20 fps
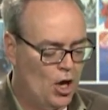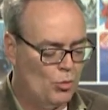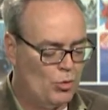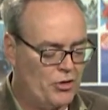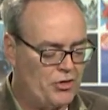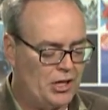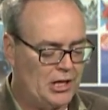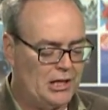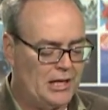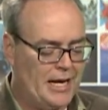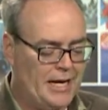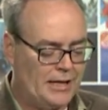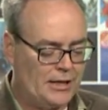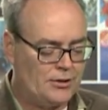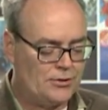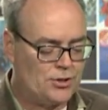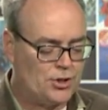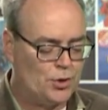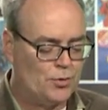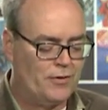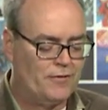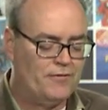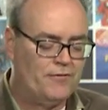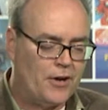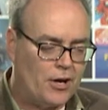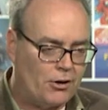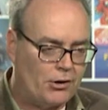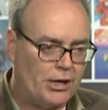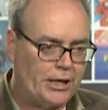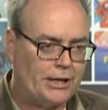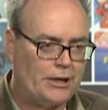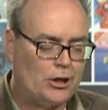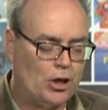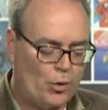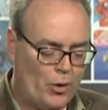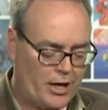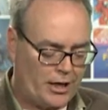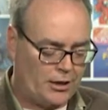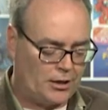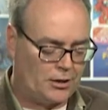with a link to a very
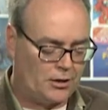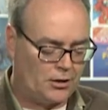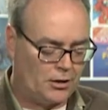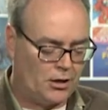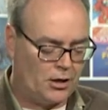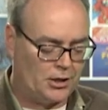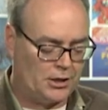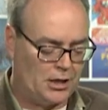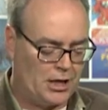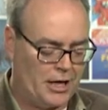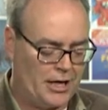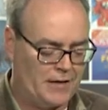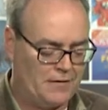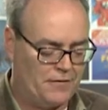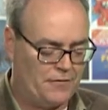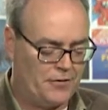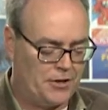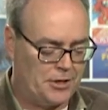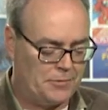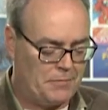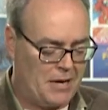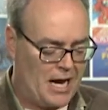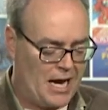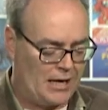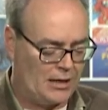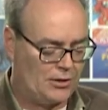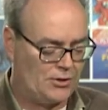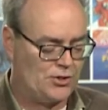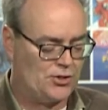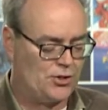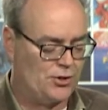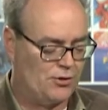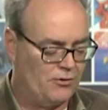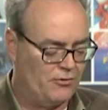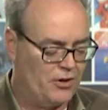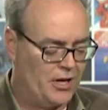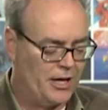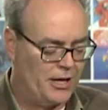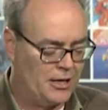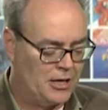quick online feedback
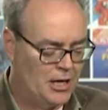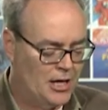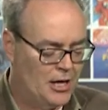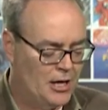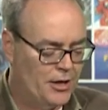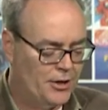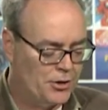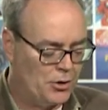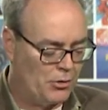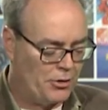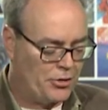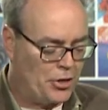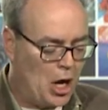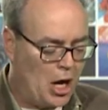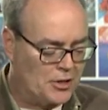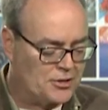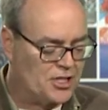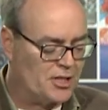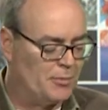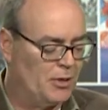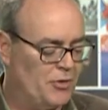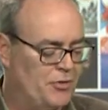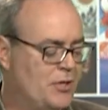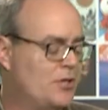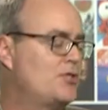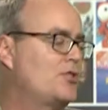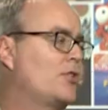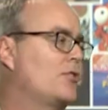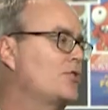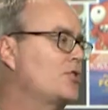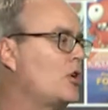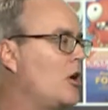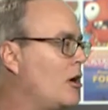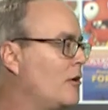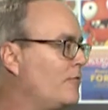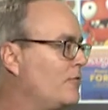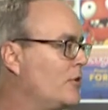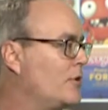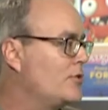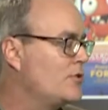survey. Your thoughts about this year's
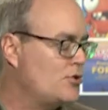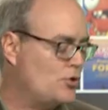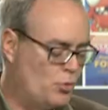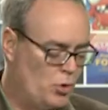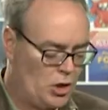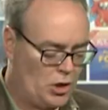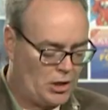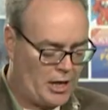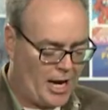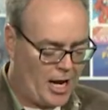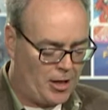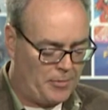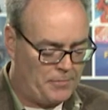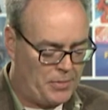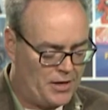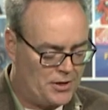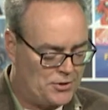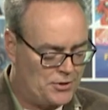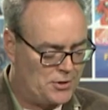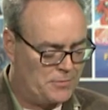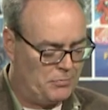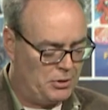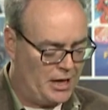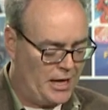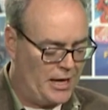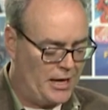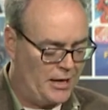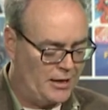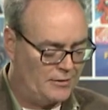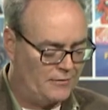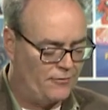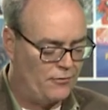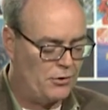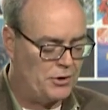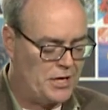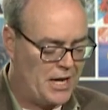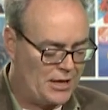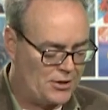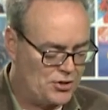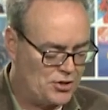conference will help us plan for
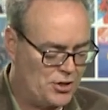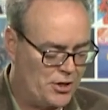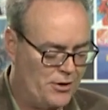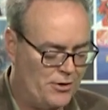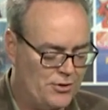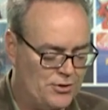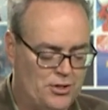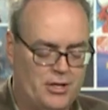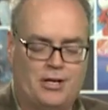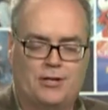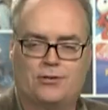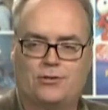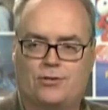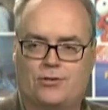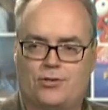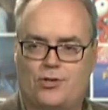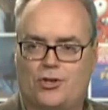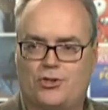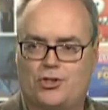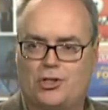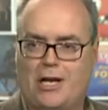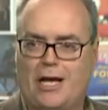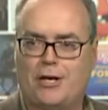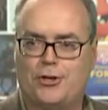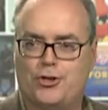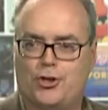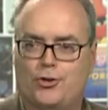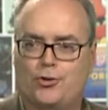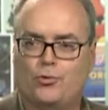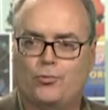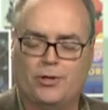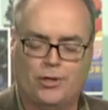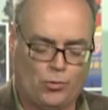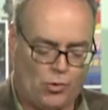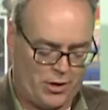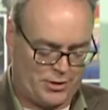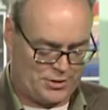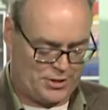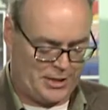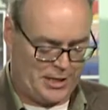next year's, and just like you, we
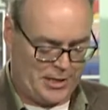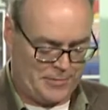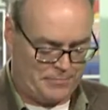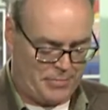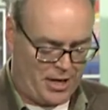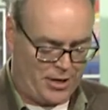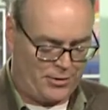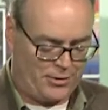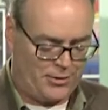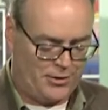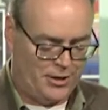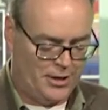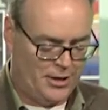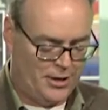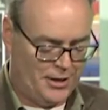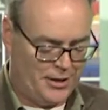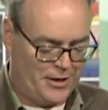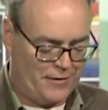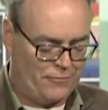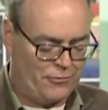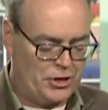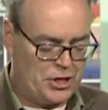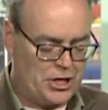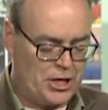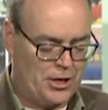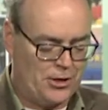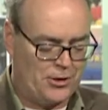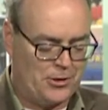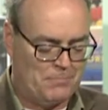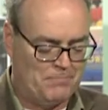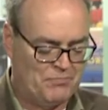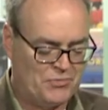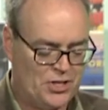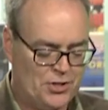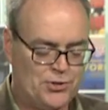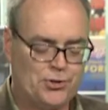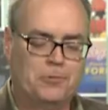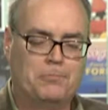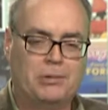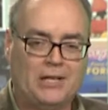want to get better every year.
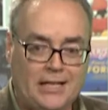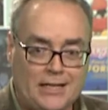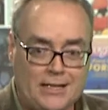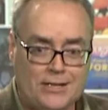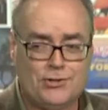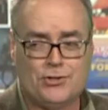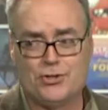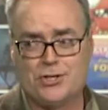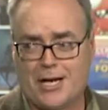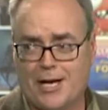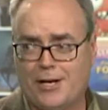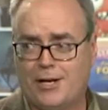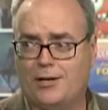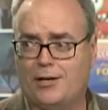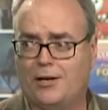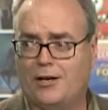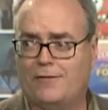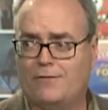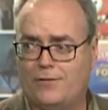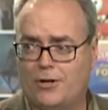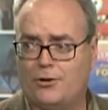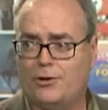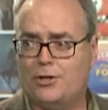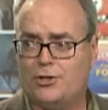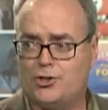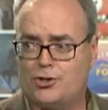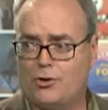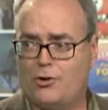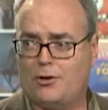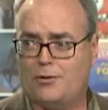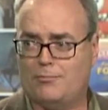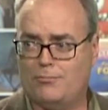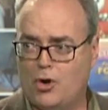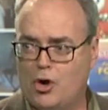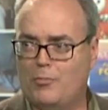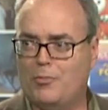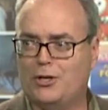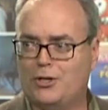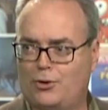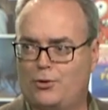So please take a very short
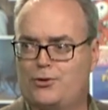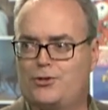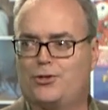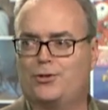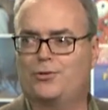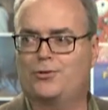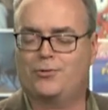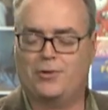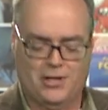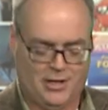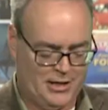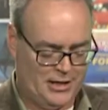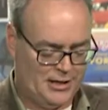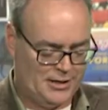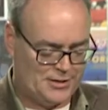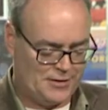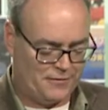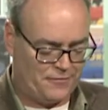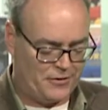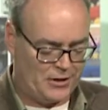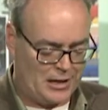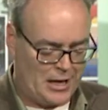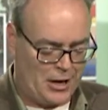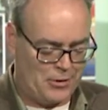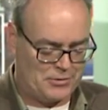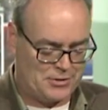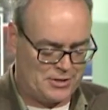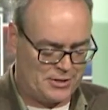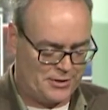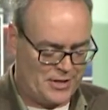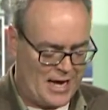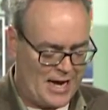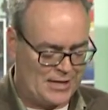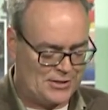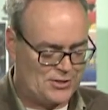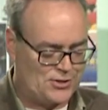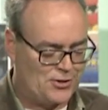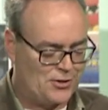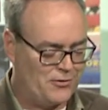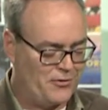moment or two to fill out
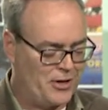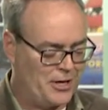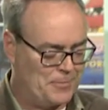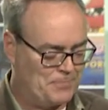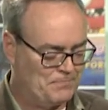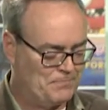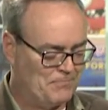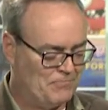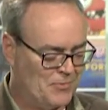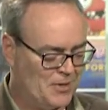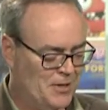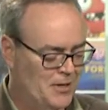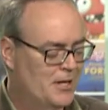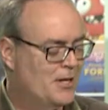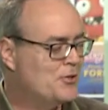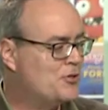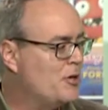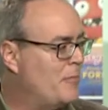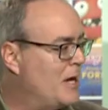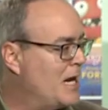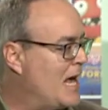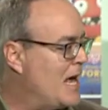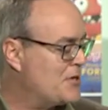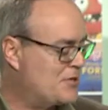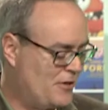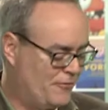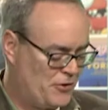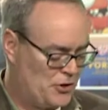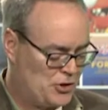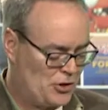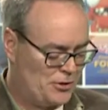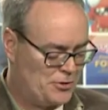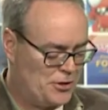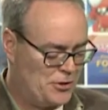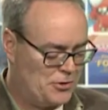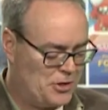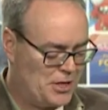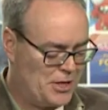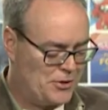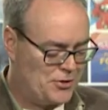that survey. So my last official
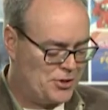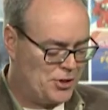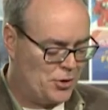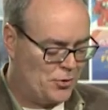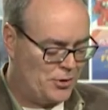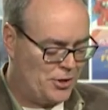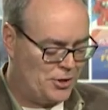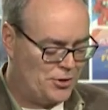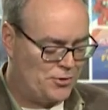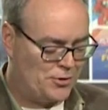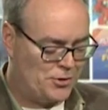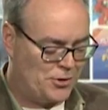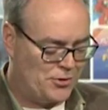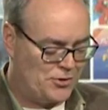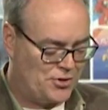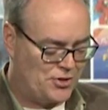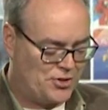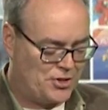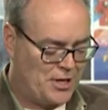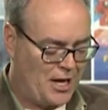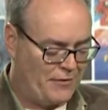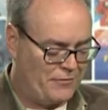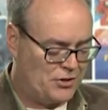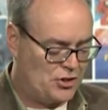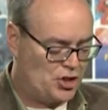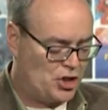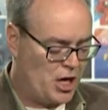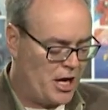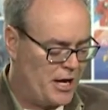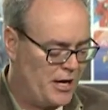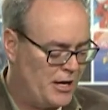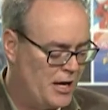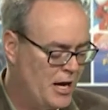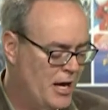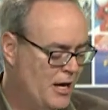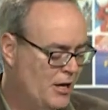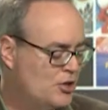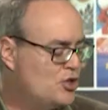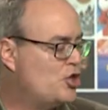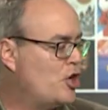duty is to introduce Kevin Shea,
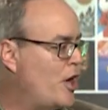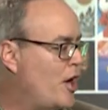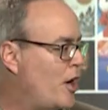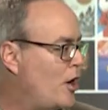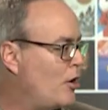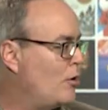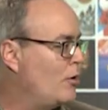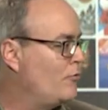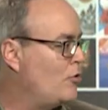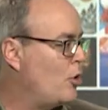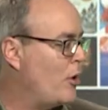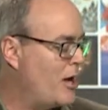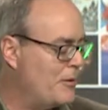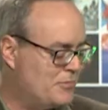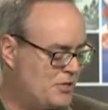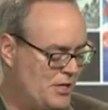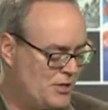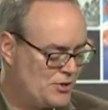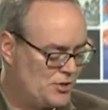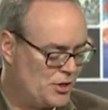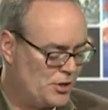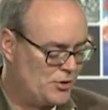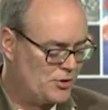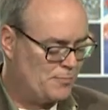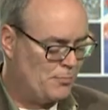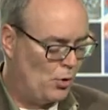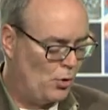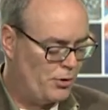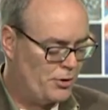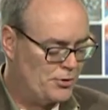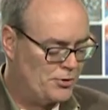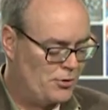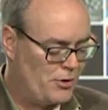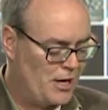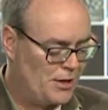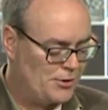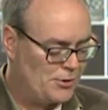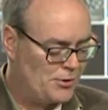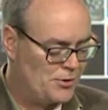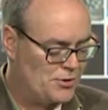Chair of OMDC's Board of
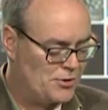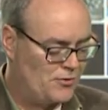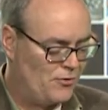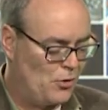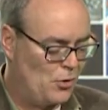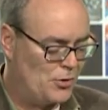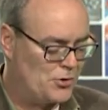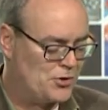Directors, for